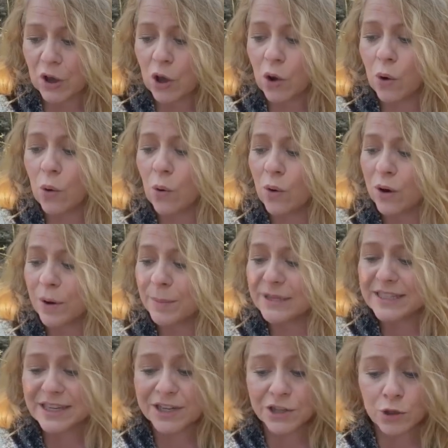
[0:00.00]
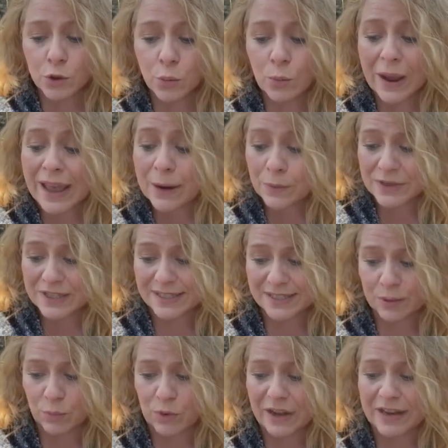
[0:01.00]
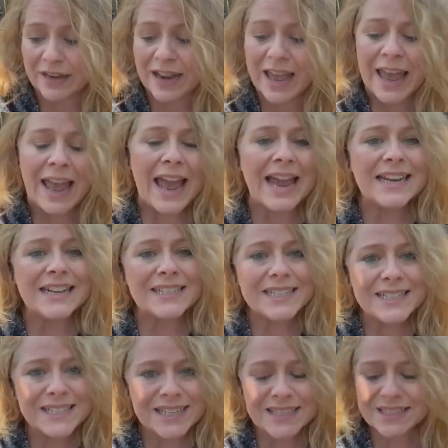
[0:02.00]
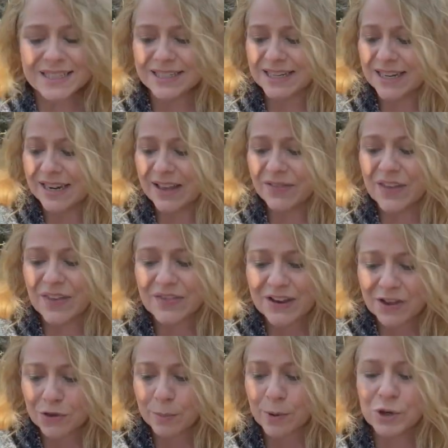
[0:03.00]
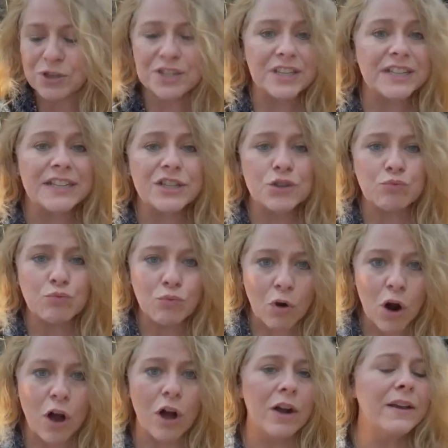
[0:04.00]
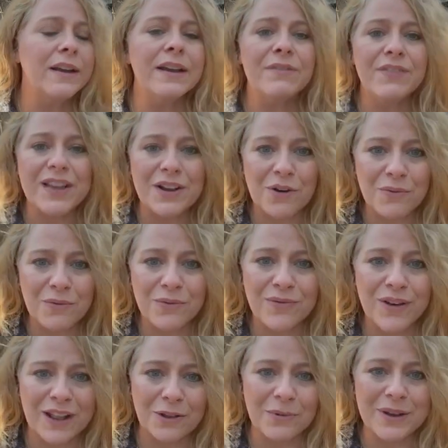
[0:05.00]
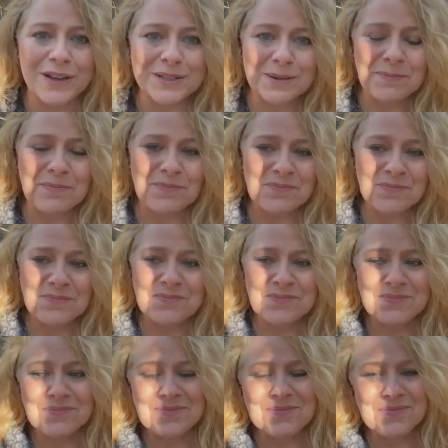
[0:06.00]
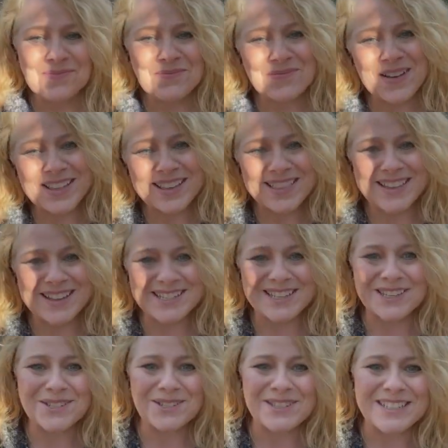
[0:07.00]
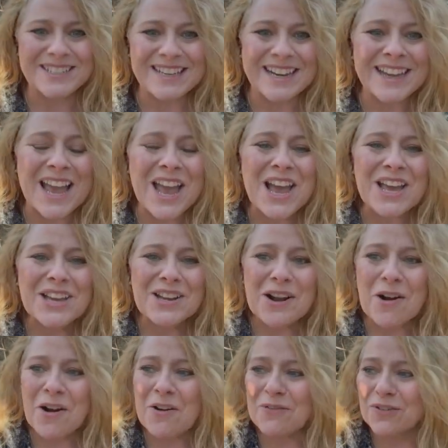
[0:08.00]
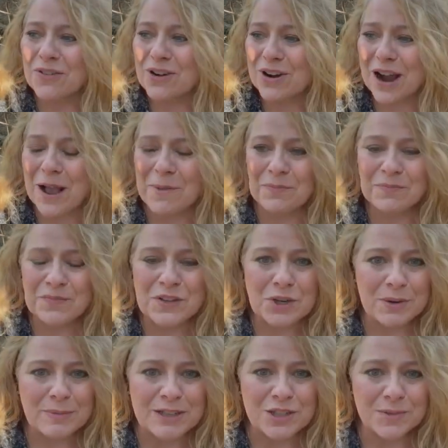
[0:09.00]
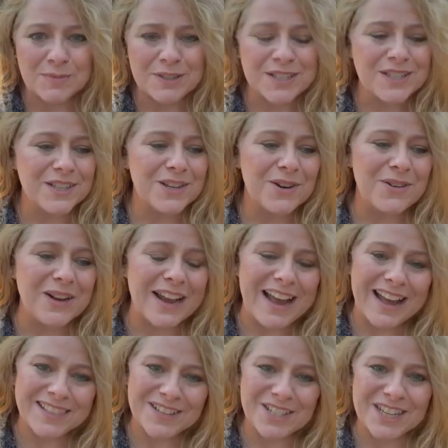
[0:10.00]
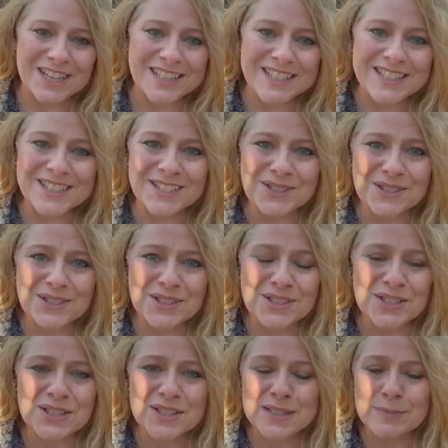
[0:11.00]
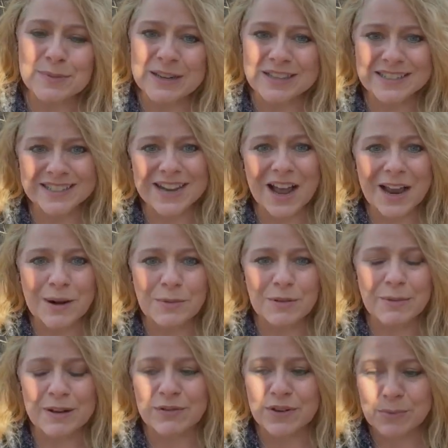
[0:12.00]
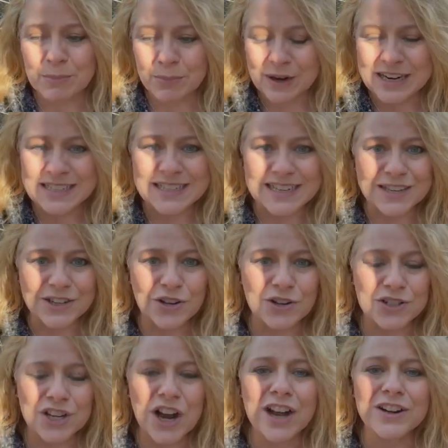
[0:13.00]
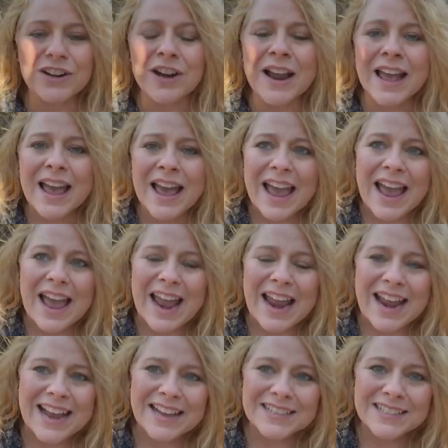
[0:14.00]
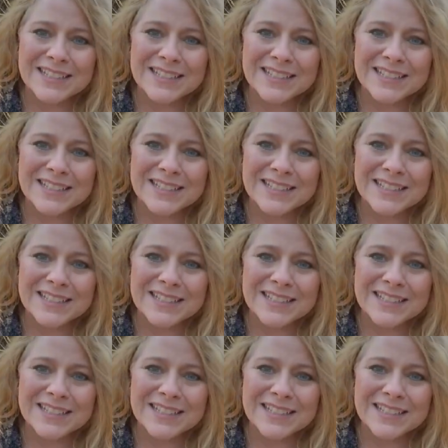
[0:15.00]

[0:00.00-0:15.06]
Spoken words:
or particular way with someone and insisting that the other person is wrong if they don't follow it. And I think that's interesting. You know, during my trip to Sedona, I had the chance to spend time with my friend Brandy and her daughter. And